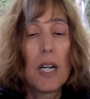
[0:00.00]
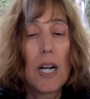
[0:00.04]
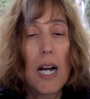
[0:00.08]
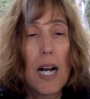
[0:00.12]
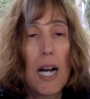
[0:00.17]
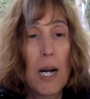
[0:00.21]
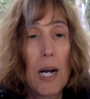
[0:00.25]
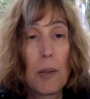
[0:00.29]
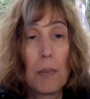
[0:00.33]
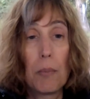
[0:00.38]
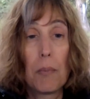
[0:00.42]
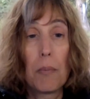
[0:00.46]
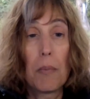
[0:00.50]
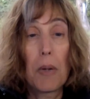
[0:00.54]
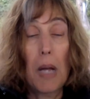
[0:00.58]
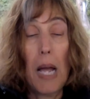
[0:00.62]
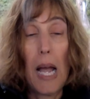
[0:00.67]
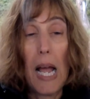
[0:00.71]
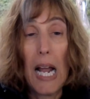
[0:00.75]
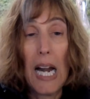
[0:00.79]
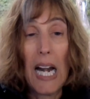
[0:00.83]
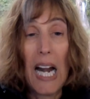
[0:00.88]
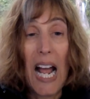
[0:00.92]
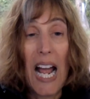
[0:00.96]
Um,
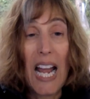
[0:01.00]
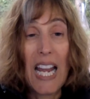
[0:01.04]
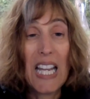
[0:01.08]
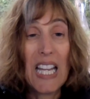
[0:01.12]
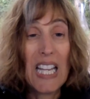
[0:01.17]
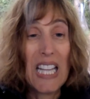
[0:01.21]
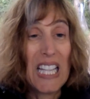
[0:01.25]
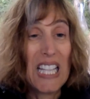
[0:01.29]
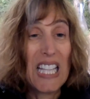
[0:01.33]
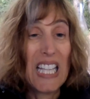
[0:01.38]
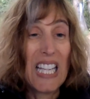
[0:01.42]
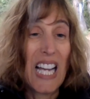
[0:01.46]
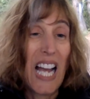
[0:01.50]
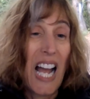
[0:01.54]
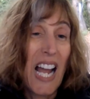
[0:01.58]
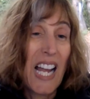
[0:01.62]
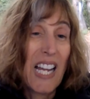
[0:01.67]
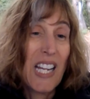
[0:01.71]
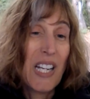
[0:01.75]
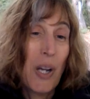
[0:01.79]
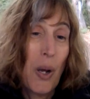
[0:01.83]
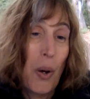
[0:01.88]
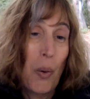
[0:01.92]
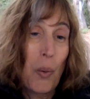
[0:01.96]

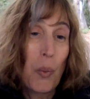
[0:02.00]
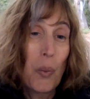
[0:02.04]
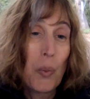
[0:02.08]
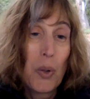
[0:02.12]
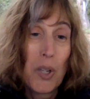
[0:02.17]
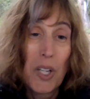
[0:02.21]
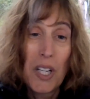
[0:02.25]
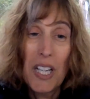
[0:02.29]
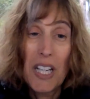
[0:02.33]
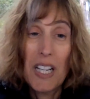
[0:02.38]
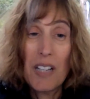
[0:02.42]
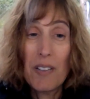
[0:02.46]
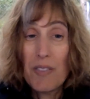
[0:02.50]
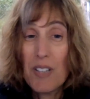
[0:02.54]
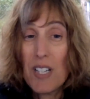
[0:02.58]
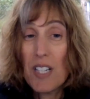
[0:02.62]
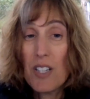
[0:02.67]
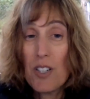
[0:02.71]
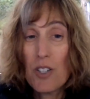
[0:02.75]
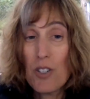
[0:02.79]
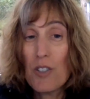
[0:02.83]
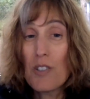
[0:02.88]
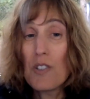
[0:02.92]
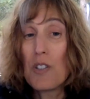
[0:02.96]
I know if
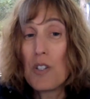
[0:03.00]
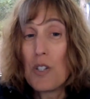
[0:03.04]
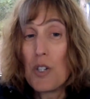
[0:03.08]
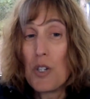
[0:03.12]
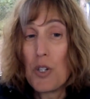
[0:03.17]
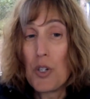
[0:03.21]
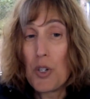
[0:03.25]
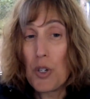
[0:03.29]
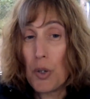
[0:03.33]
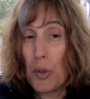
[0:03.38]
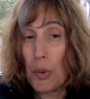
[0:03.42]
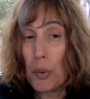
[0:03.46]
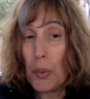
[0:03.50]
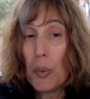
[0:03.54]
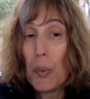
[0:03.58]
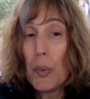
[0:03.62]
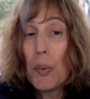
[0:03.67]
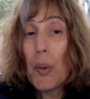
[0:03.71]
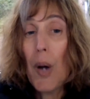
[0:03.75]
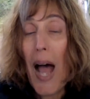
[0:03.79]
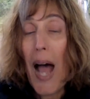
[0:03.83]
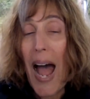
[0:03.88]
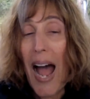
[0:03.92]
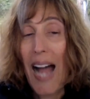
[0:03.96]
teachers
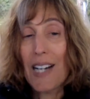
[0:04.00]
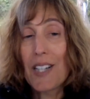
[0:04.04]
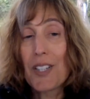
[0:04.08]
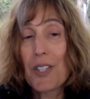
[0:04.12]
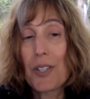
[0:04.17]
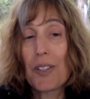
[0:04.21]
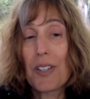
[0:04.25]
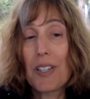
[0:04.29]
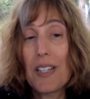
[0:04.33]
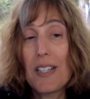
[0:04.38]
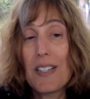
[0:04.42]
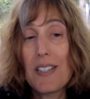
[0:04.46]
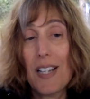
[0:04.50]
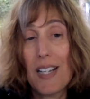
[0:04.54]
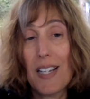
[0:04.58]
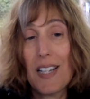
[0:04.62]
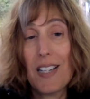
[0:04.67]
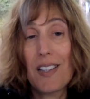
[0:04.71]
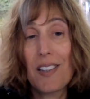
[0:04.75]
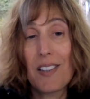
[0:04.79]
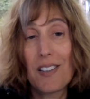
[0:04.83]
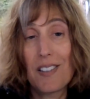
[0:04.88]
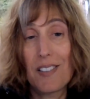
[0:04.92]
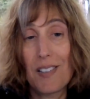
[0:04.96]
do actually
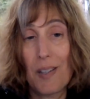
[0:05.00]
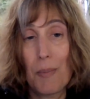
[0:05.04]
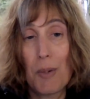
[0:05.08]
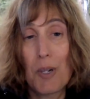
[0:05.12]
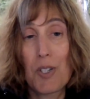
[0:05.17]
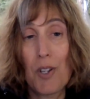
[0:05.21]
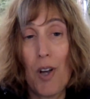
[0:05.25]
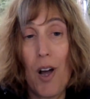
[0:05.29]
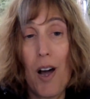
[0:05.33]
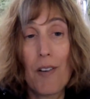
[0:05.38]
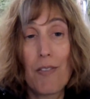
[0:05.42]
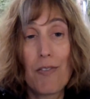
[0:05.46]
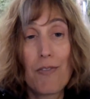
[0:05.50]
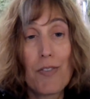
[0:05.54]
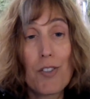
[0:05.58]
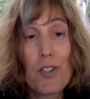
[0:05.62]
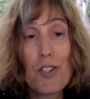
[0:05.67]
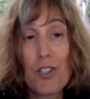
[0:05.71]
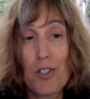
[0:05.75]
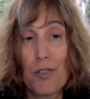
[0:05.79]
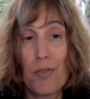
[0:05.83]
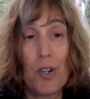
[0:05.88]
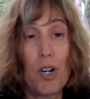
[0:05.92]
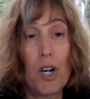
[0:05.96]
take the summers off,
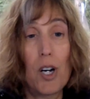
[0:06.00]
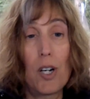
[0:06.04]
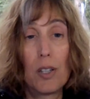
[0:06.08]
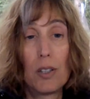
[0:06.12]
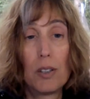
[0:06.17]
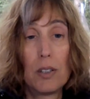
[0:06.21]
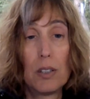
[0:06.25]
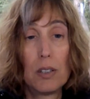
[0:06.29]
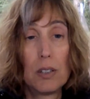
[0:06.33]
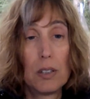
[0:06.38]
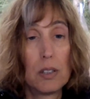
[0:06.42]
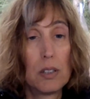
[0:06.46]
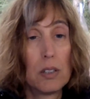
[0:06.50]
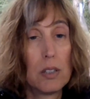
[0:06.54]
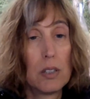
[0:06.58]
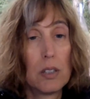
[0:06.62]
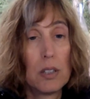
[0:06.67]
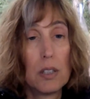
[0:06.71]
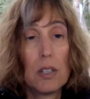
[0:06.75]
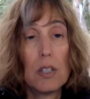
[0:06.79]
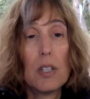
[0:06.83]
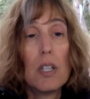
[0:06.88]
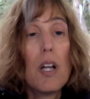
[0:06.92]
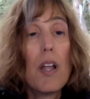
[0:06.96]
first of all,
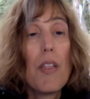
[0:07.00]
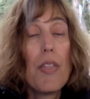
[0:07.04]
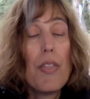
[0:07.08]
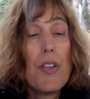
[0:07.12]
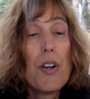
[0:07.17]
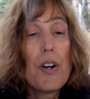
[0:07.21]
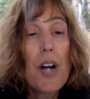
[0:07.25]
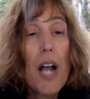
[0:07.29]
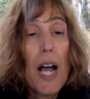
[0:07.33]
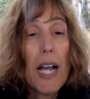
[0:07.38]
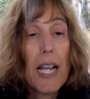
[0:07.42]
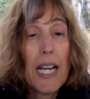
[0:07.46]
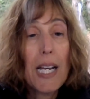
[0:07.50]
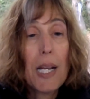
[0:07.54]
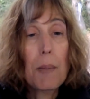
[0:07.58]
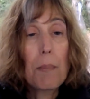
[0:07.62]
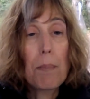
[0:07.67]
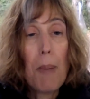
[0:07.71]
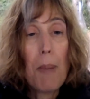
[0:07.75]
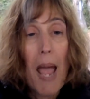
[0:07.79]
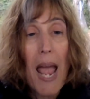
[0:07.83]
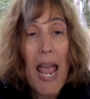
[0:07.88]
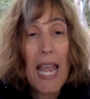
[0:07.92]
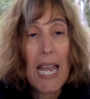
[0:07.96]
they're not getting
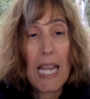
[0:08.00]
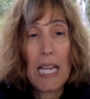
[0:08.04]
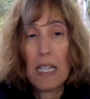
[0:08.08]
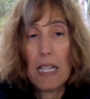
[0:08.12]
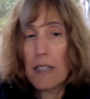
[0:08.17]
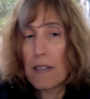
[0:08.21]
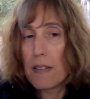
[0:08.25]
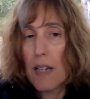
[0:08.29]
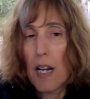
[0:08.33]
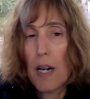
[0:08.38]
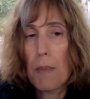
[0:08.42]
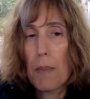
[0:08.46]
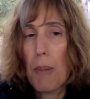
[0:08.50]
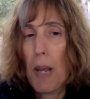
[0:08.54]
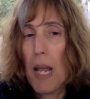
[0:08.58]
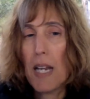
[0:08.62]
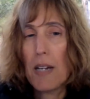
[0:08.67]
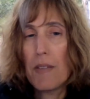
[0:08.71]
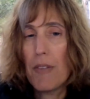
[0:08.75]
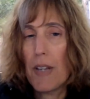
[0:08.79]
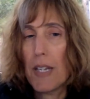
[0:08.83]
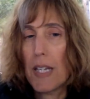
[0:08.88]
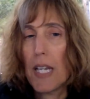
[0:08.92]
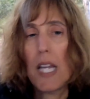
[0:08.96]
paid. It's not a
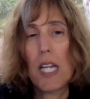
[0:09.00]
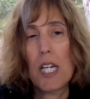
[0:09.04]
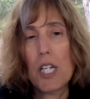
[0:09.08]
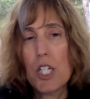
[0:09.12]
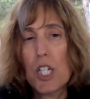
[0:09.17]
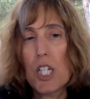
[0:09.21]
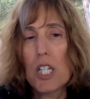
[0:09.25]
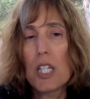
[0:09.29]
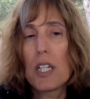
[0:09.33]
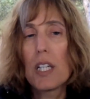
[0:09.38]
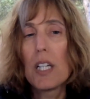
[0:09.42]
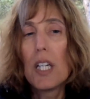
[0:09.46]
paid vacation.